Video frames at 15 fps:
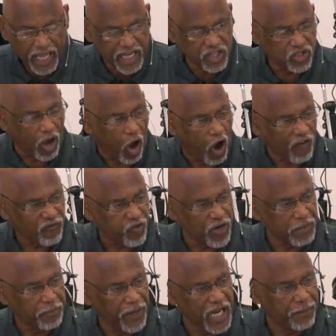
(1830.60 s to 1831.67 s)
And he's
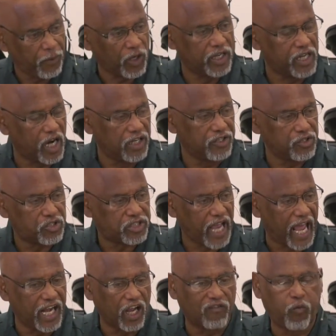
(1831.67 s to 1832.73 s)
offering people an
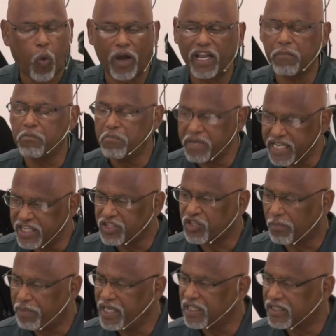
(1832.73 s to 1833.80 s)
understanding of what it means
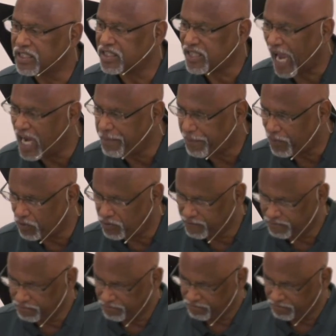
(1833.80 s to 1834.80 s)
to be a disciple.